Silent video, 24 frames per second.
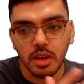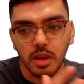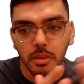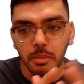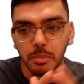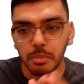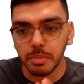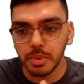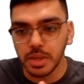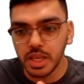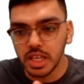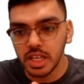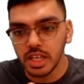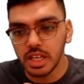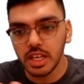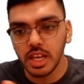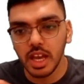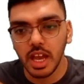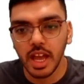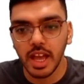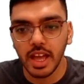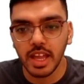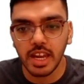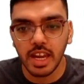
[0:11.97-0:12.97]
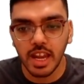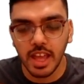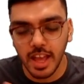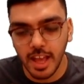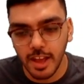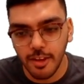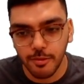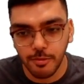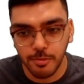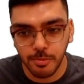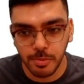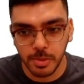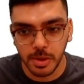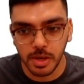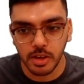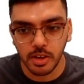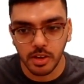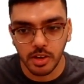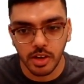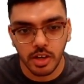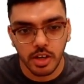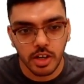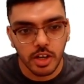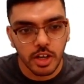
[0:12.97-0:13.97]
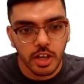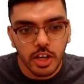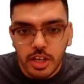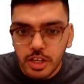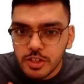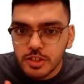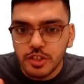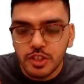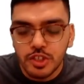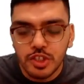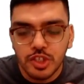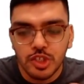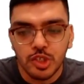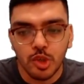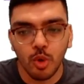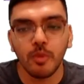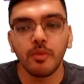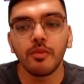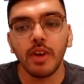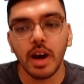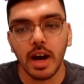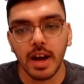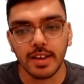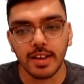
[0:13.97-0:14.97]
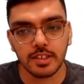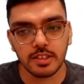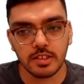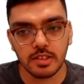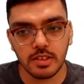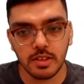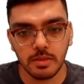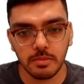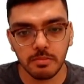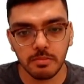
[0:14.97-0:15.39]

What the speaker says: P, and F pillar is so vast.